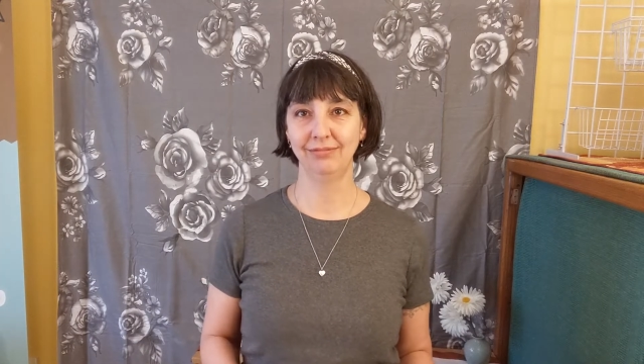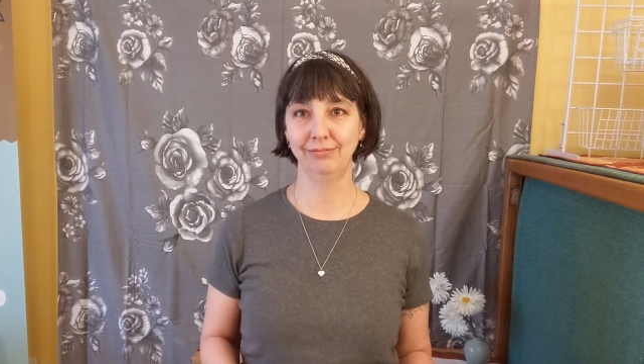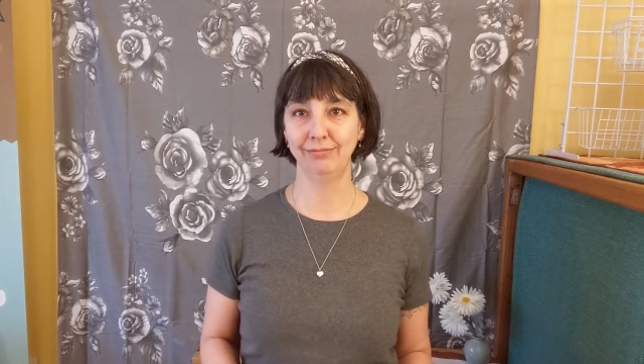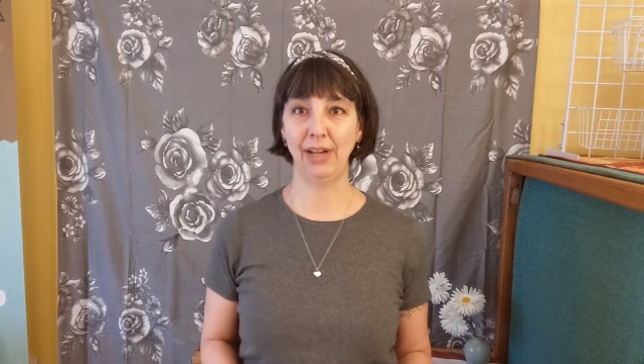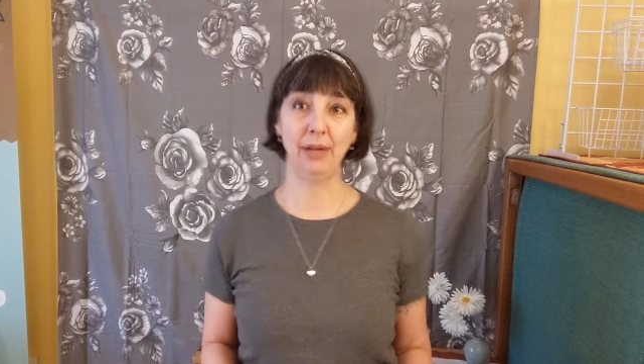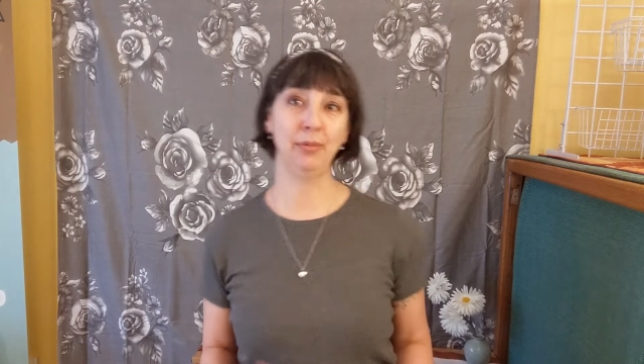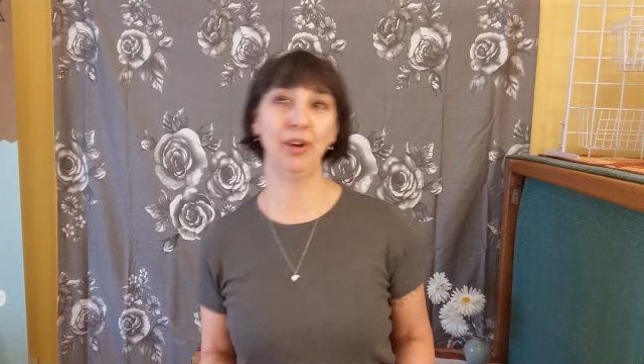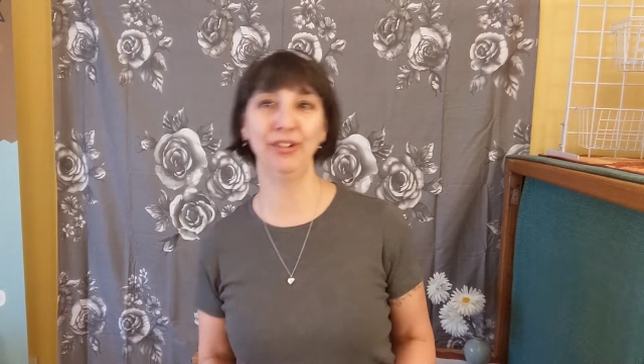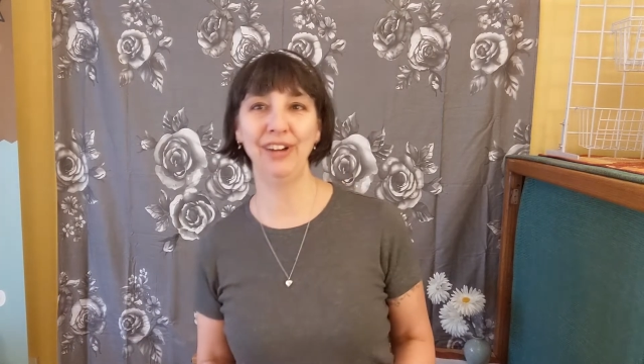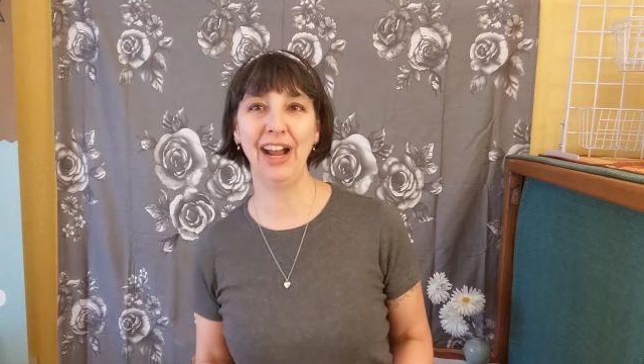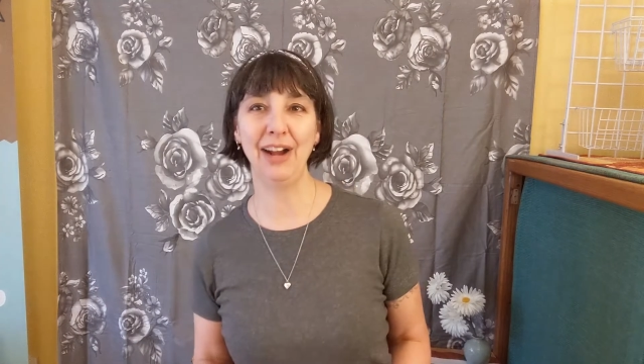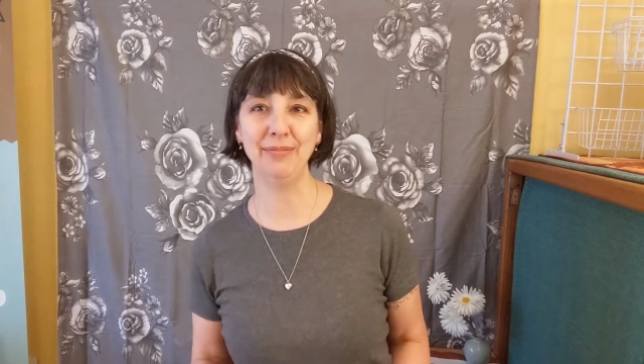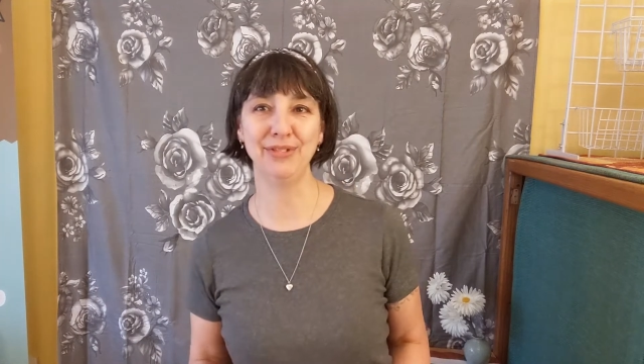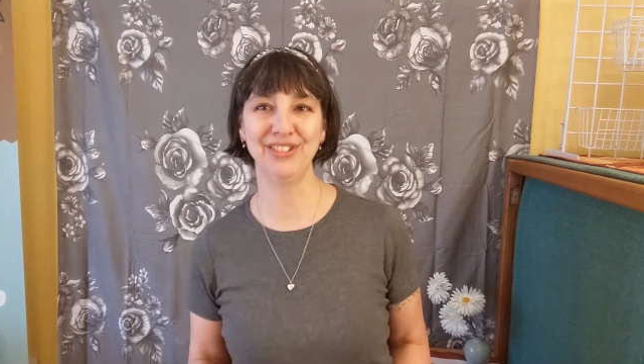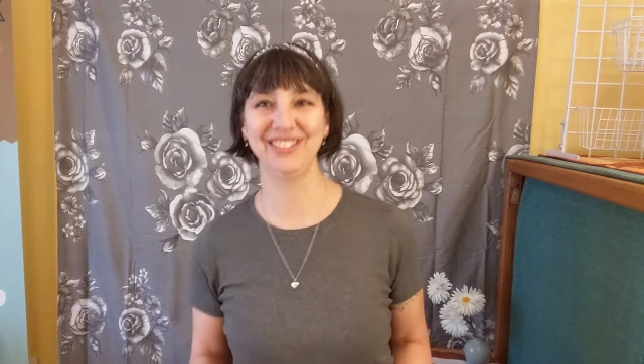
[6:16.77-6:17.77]
buy more
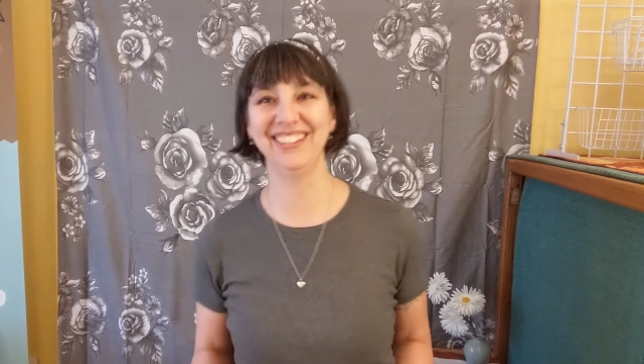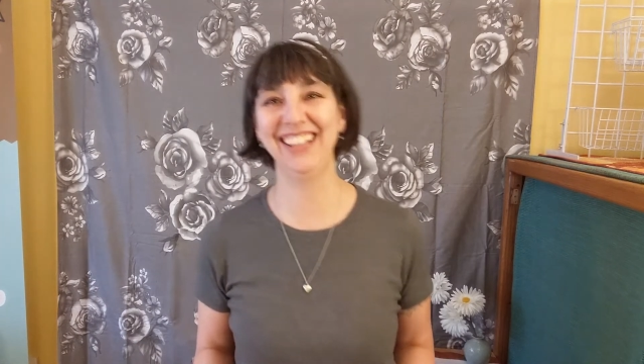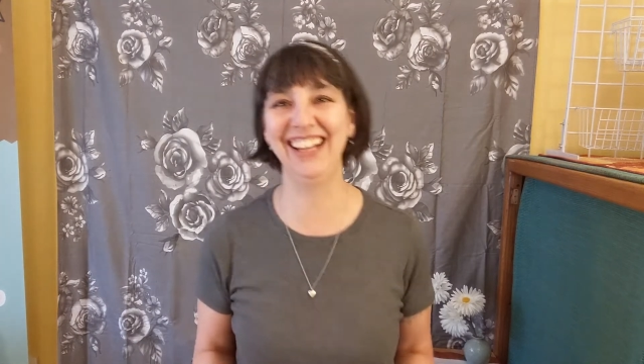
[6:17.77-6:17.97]
wraps.